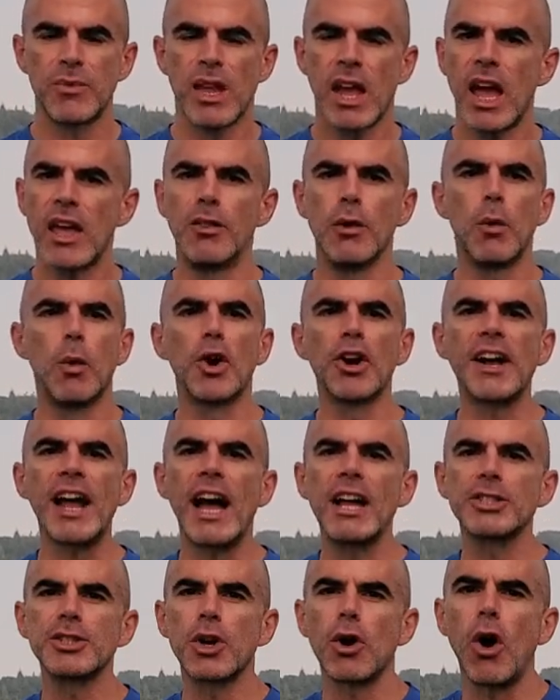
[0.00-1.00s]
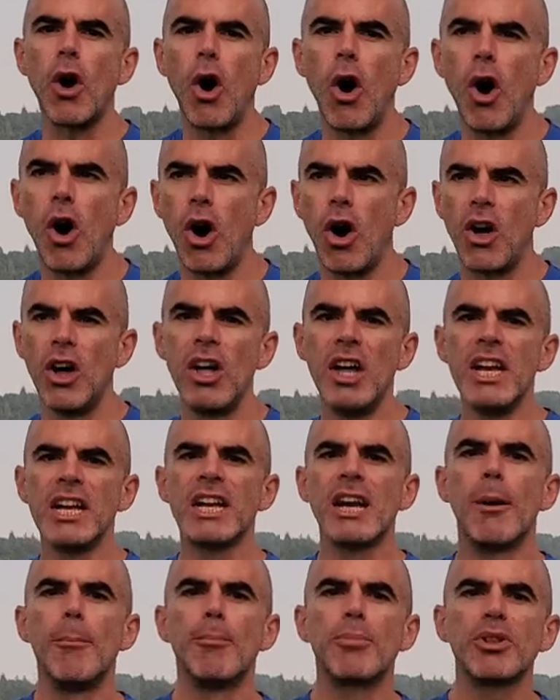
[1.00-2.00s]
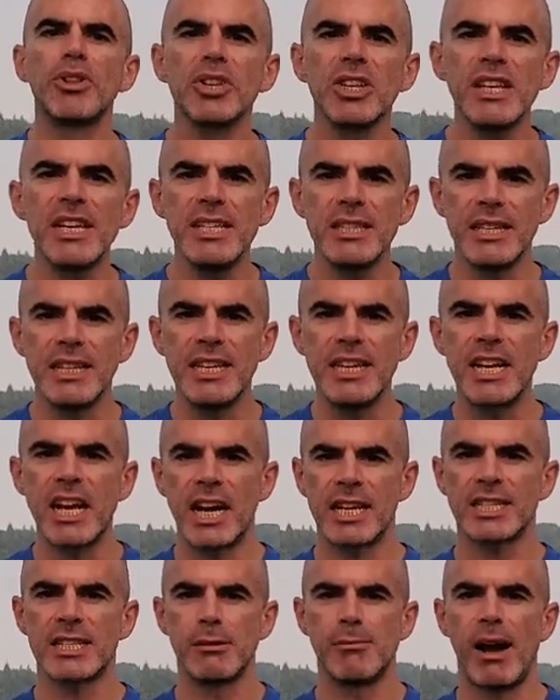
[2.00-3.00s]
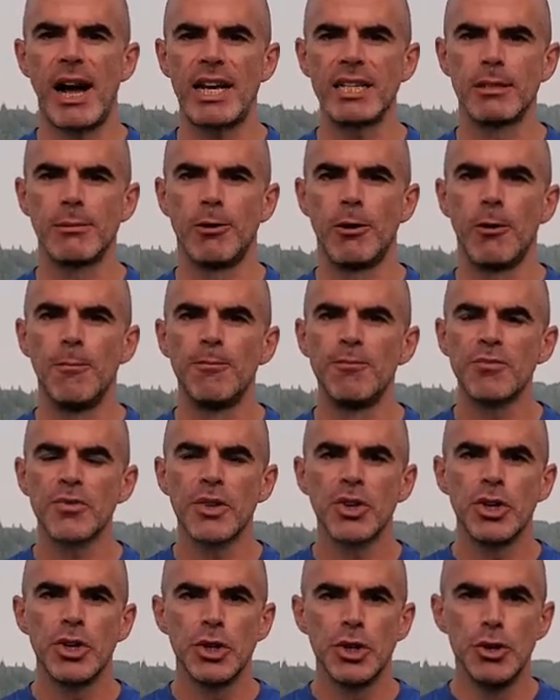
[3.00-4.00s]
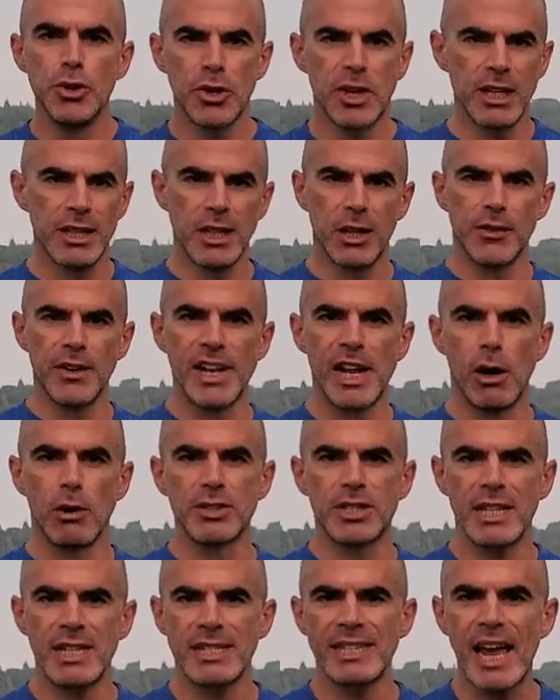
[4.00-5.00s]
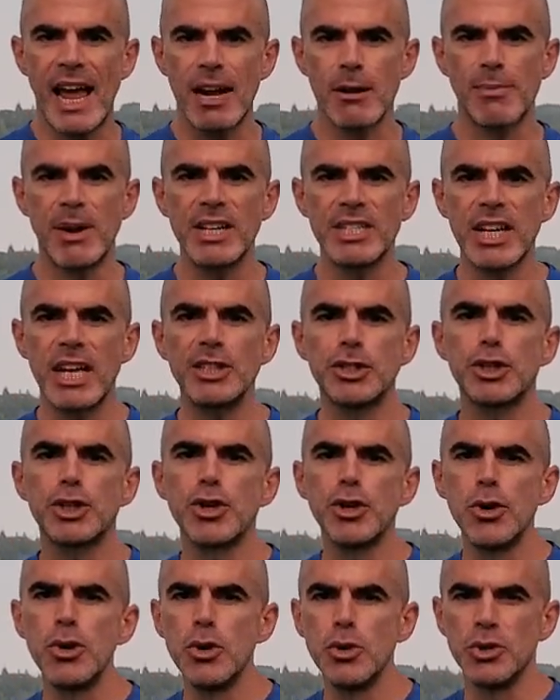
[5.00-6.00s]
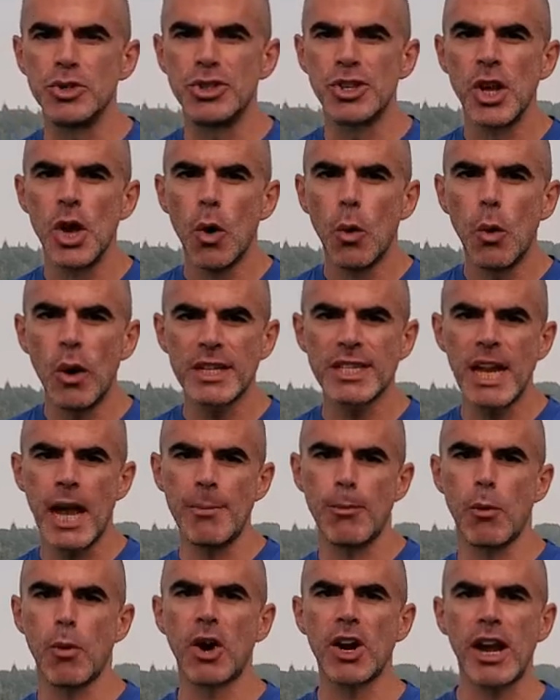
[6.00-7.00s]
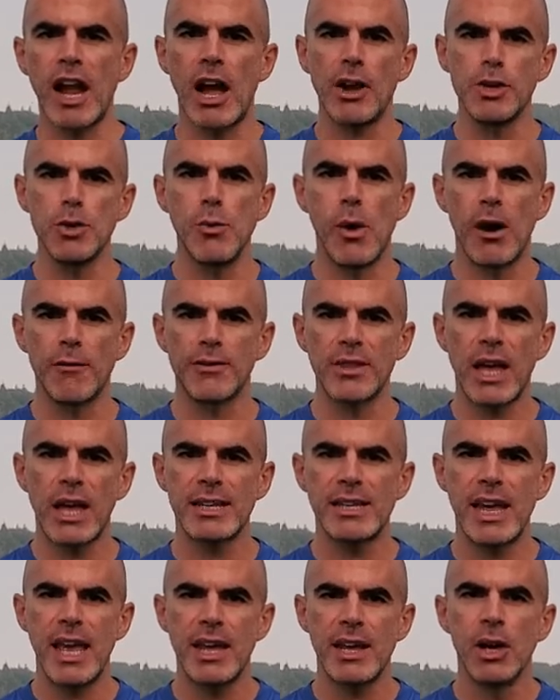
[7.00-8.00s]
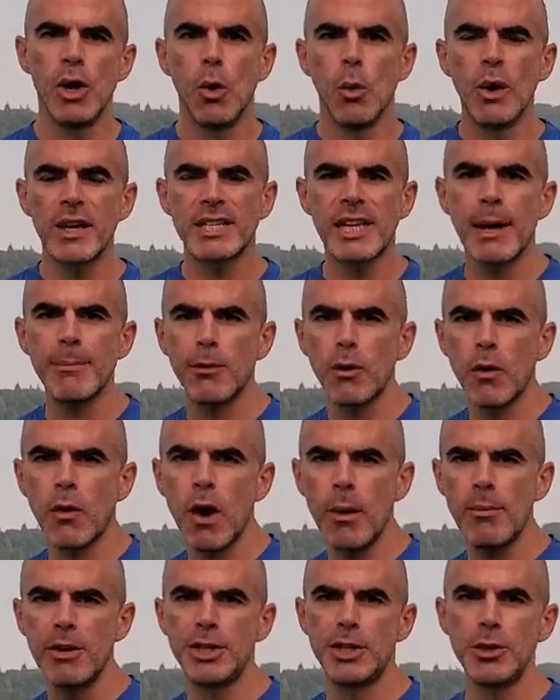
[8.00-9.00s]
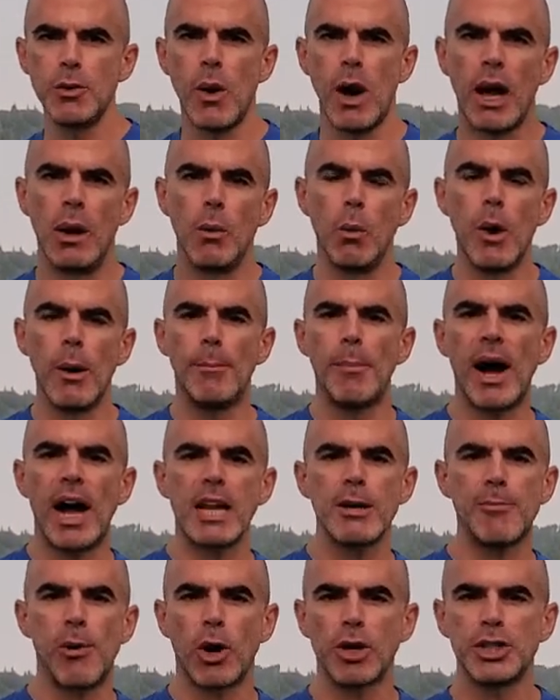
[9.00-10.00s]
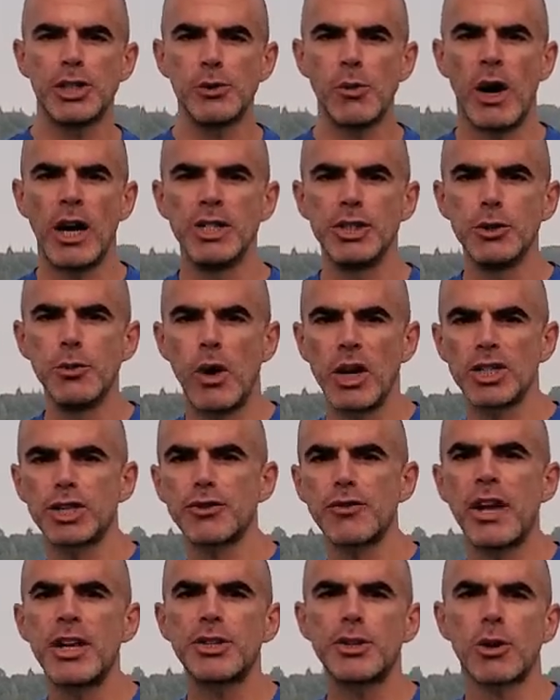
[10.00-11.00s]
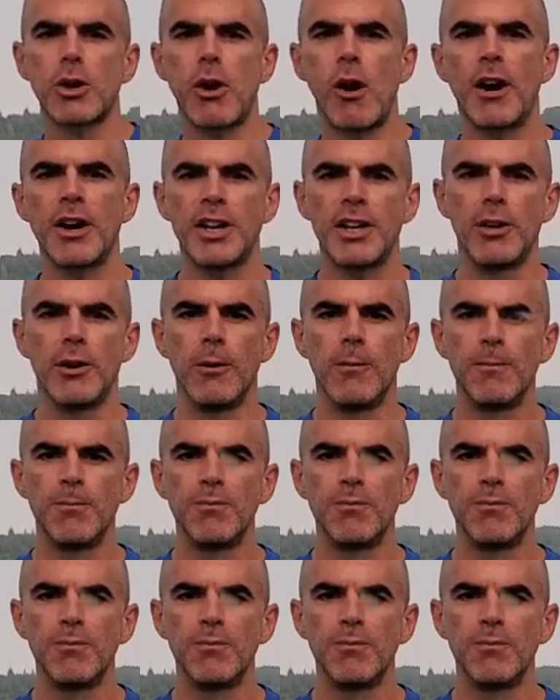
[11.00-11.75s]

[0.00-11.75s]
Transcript: And the workouts are all completely customizable. You can literally go into the database and choose what type of workout you want for that day. What type of equipment do you want? What body parts do you want? Do you want strength or cardio?